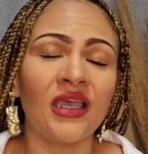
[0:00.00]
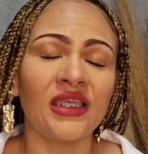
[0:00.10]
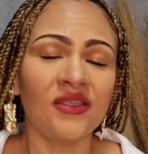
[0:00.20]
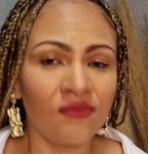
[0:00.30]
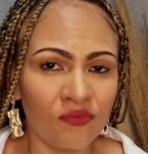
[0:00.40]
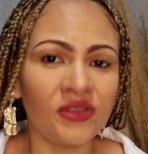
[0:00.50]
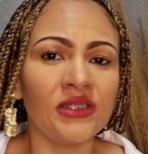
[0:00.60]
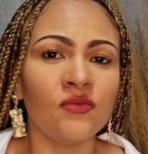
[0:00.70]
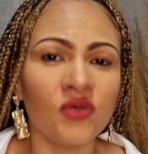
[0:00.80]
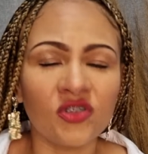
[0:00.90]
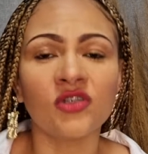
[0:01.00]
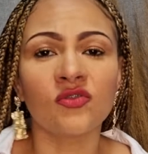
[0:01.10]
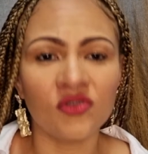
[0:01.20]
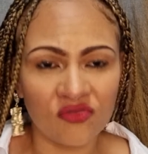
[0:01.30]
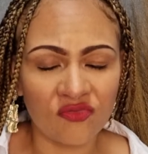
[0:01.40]
if we were not
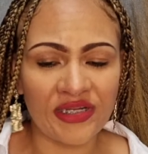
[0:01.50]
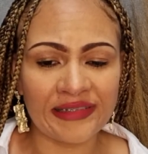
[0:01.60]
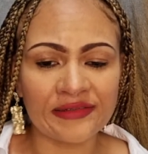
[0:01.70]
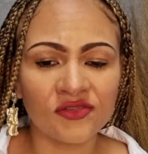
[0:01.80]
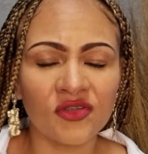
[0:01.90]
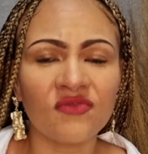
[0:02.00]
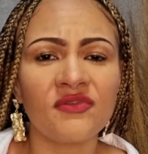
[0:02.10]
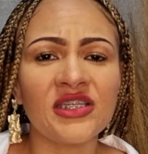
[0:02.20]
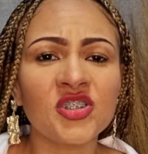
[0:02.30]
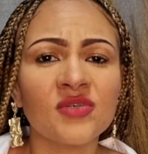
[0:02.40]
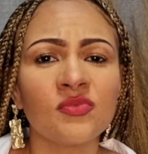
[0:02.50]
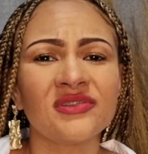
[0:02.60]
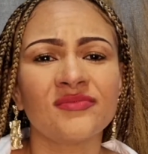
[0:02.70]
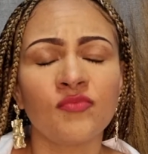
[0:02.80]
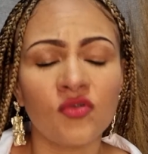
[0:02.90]
good friends. So the friendship was
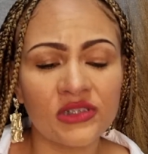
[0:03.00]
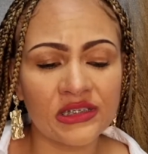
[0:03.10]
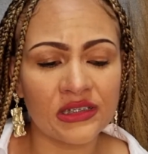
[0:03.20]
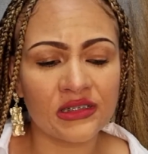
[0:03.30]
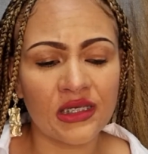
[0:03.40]
important.